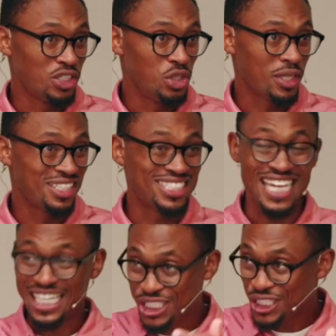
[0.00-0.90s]
so that you
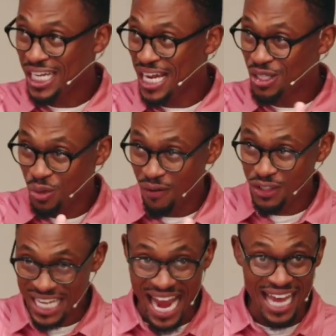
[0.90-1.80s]
can satiate
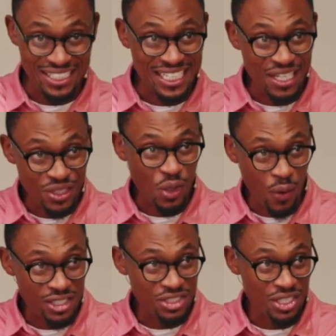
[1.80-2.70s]
whoever's
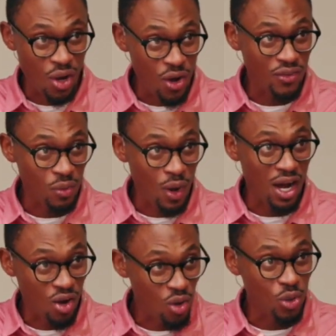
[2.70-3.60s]
asking the question, all
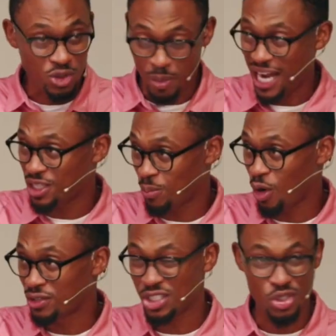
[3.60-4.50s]
the while hold
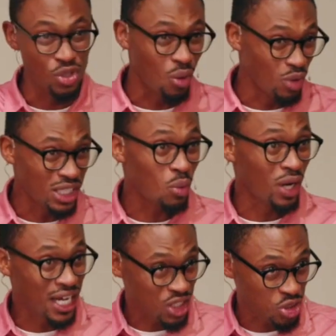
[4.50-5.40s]
back the part that you don't
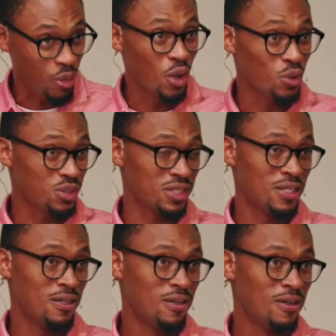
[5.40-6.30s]
really want to
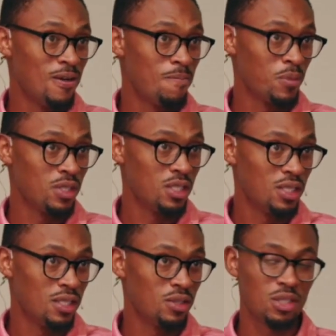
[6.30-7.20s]
expose.
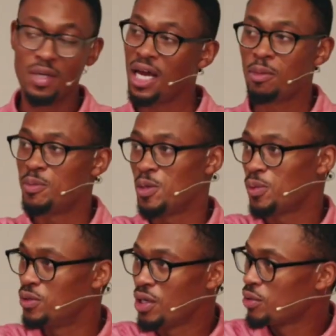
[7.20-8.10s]
You see, we got to be
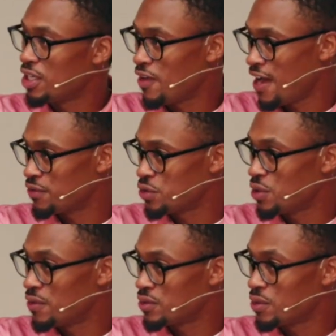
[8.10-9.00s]
people who don't give
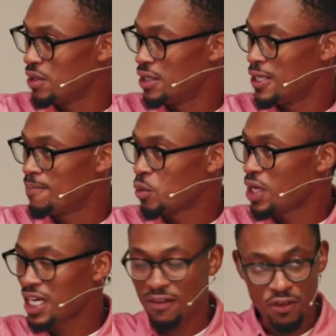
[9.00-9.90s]
half-truths.
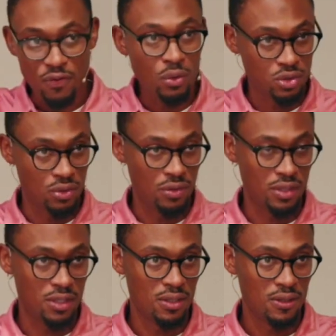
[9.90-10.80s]
We got to give the full
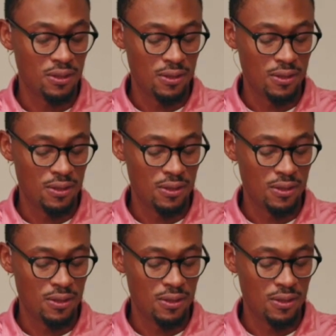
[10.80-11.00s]
truth.